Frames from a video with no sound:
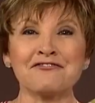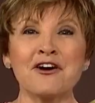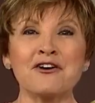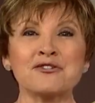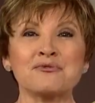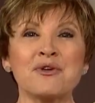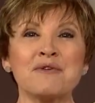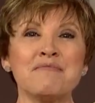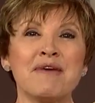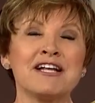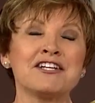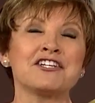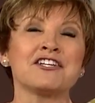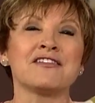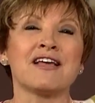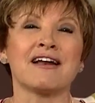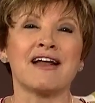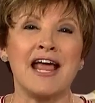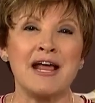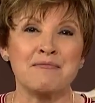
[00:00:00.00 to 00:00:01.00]
folks, we mentioned
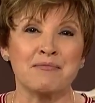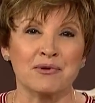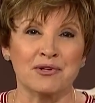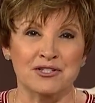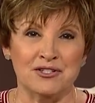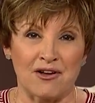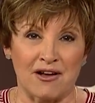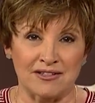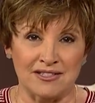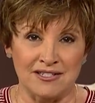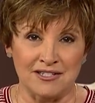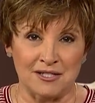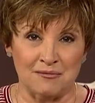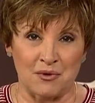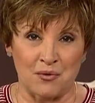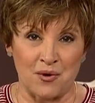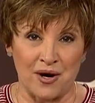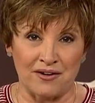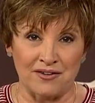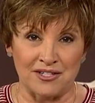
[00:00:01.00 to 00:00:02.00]
that April is Autism
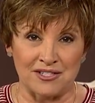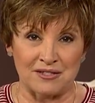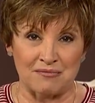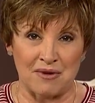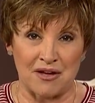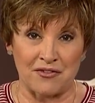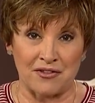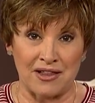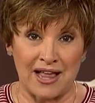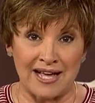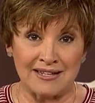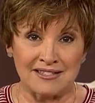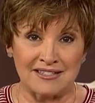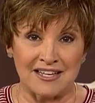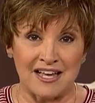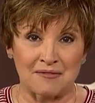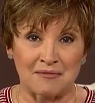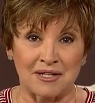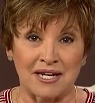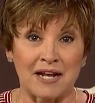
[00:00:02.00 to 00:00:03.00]
Awareness Month last
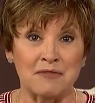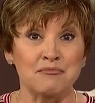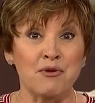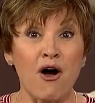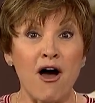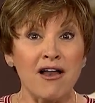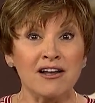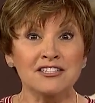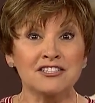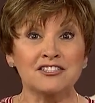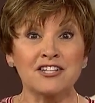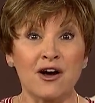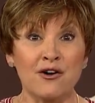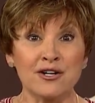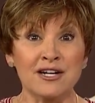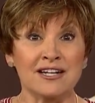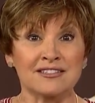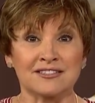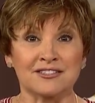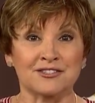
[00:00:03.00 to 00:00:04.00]
segment, and Paula's
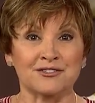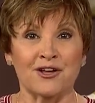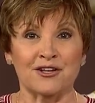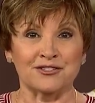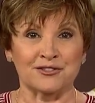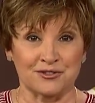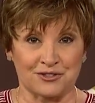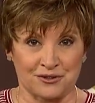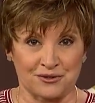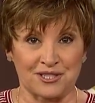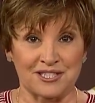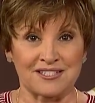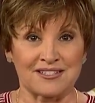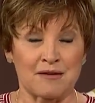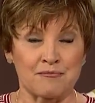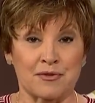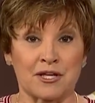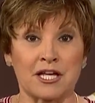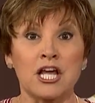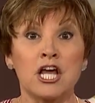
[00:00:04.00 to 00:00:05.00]
Donuts is also doing
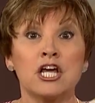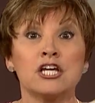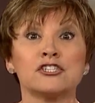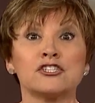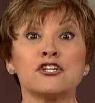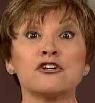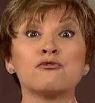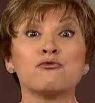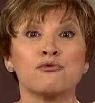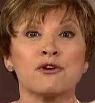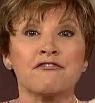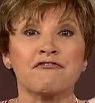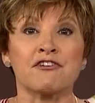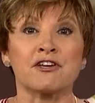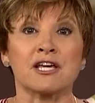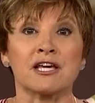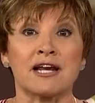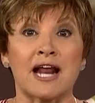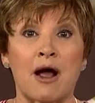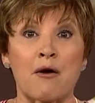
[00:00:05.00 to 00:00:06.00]
something
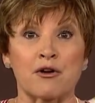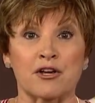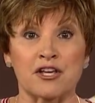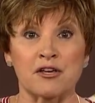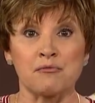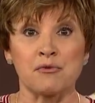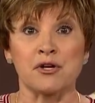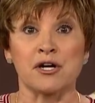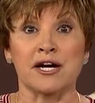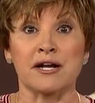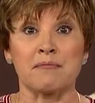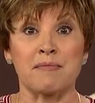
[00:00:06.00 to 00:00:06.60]
terrific in our community